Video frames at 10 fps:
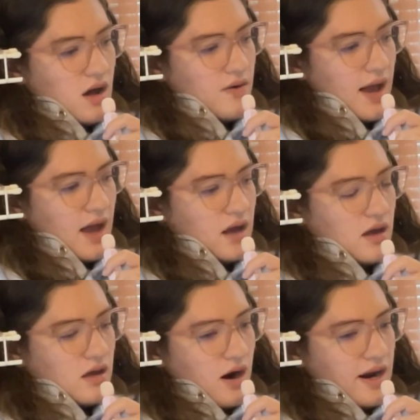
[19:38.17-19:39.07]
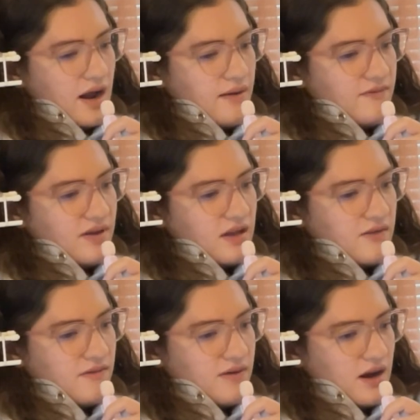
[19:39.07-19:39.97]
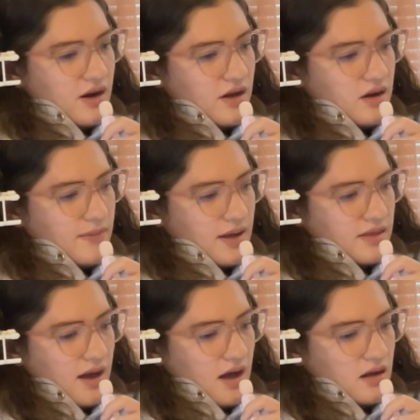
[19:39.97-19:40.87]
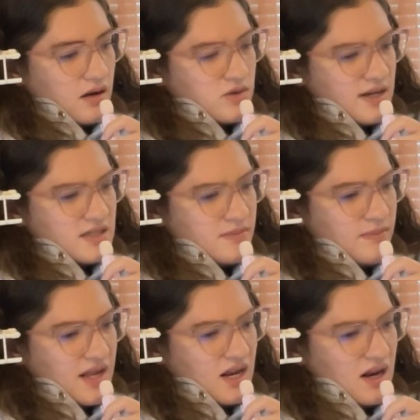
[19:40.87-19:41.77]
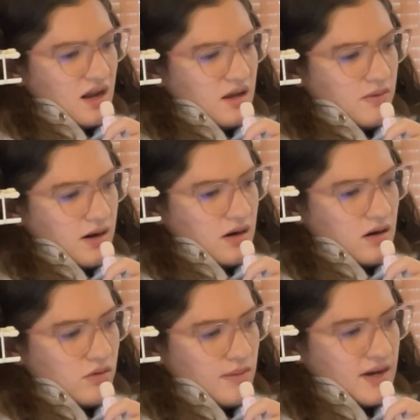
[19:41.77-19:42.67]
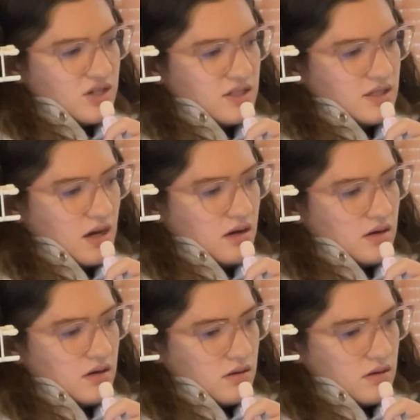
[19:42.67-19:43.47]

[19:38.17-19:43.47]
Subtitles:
Okay. All right. I'm feeling very good about that. Do I submit it anywhere or am I just done?